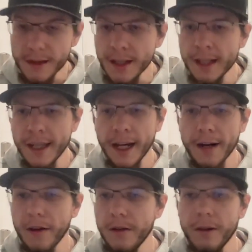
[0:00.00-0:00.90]
he had
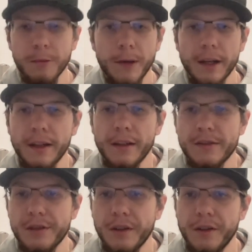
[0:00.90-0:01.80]
all the
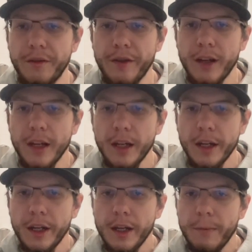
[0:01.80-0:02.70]
makings of
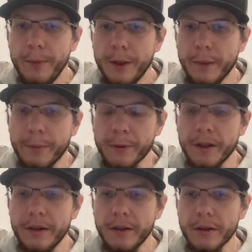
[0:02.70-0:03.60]
being a pretty
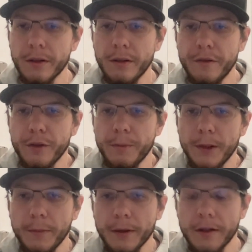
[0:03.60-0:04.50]
darn good
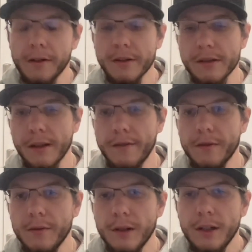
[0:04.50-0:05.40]
football player at this
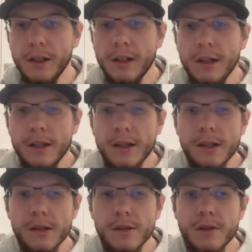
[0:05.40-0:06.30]
level.
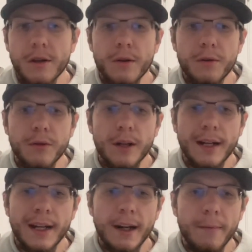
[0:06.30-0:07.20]
So
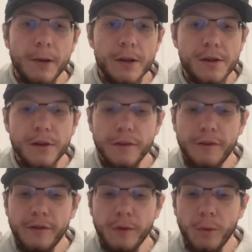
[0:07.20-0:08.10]
how much
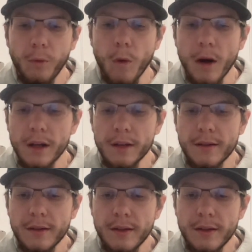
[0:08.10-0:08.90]
of what